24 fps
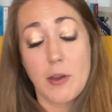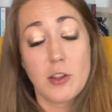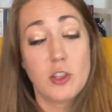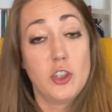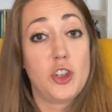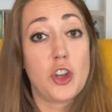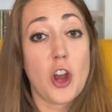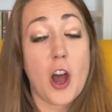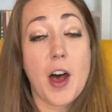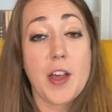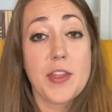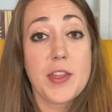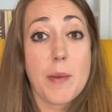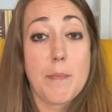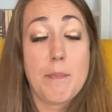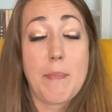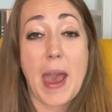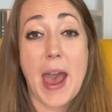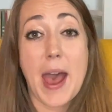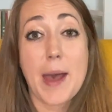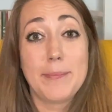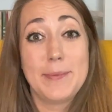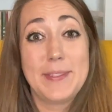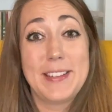John the
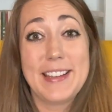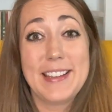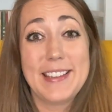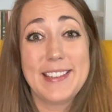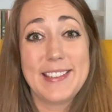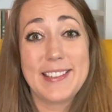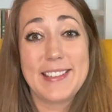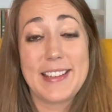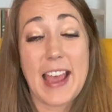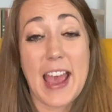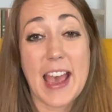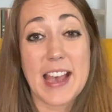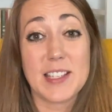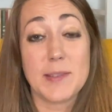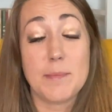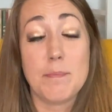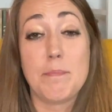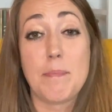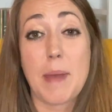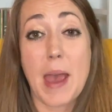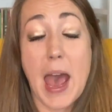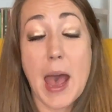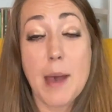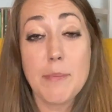Baptist has
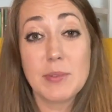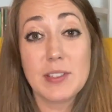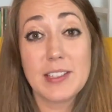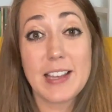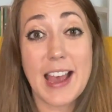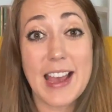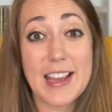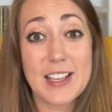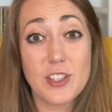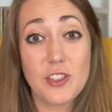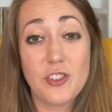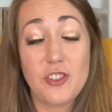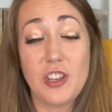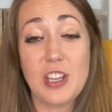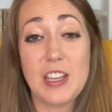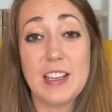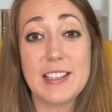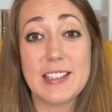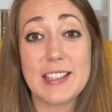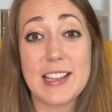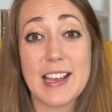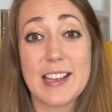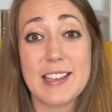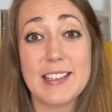baptized
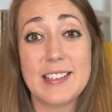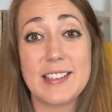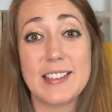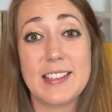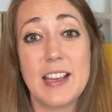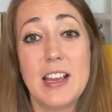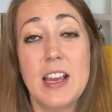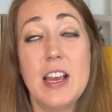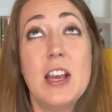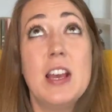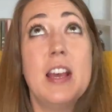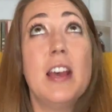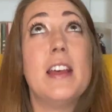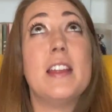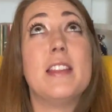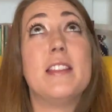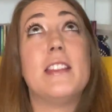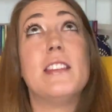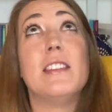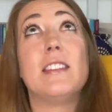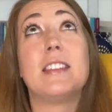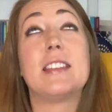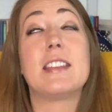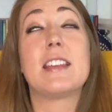Jesus.
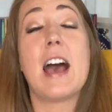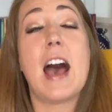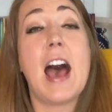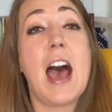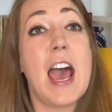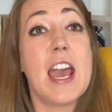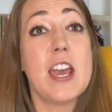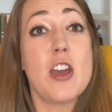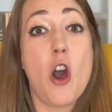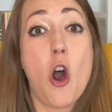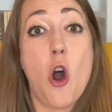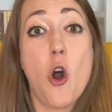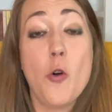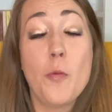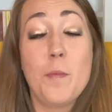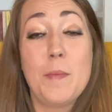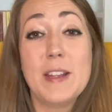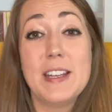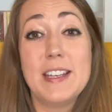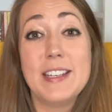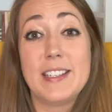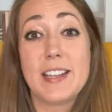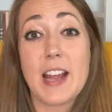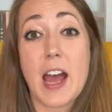The sky
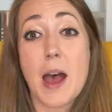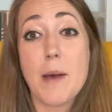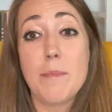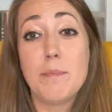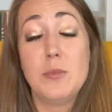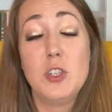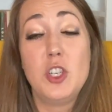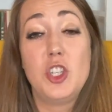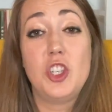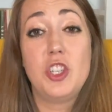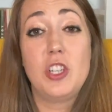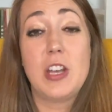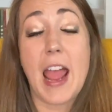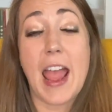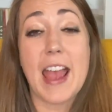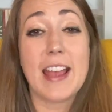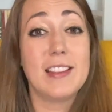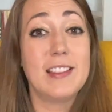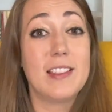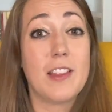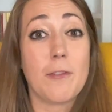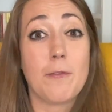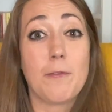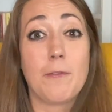opened up
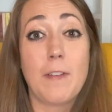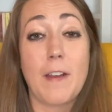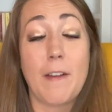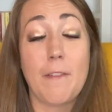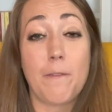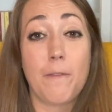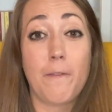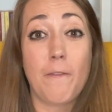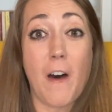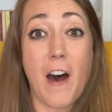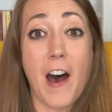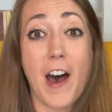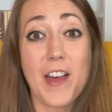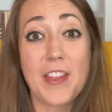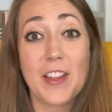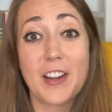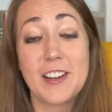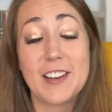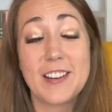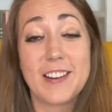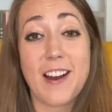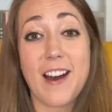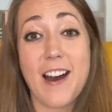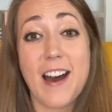and the
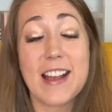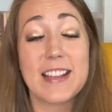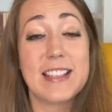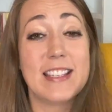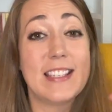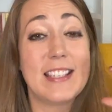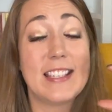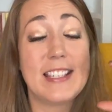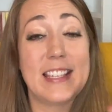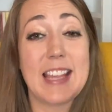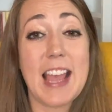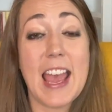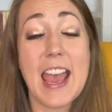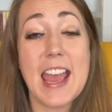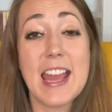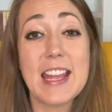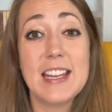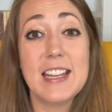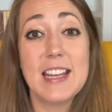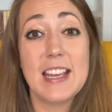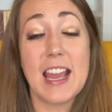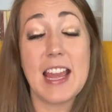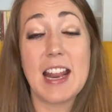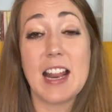Father God
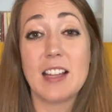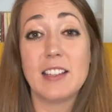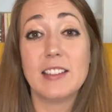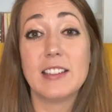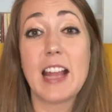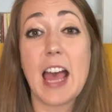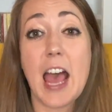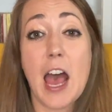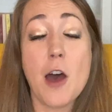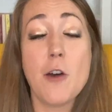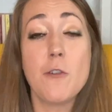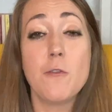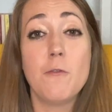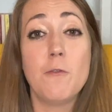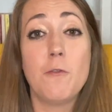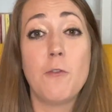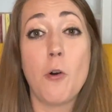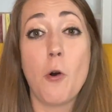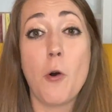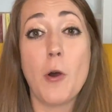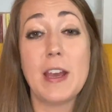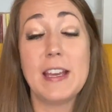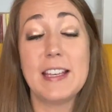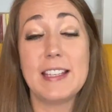said in a loud
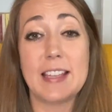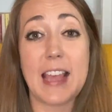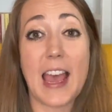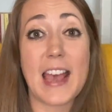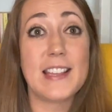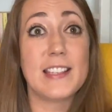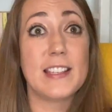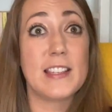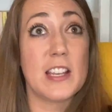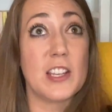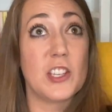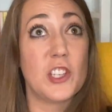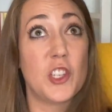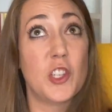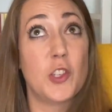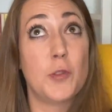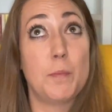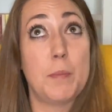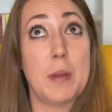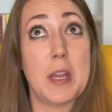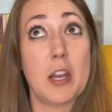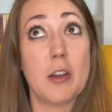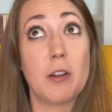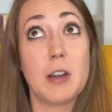voice as the
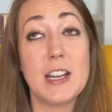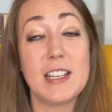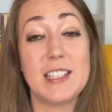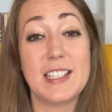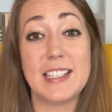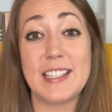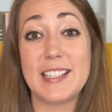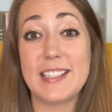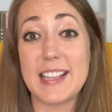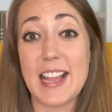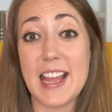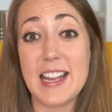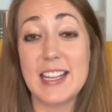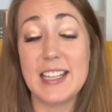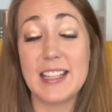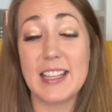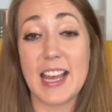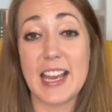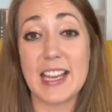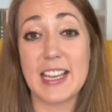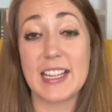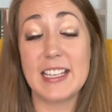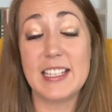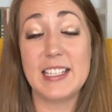Spirit descended
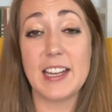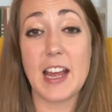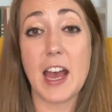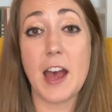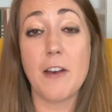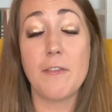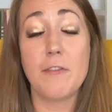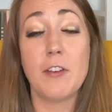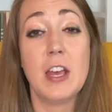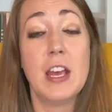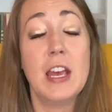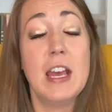like a dove,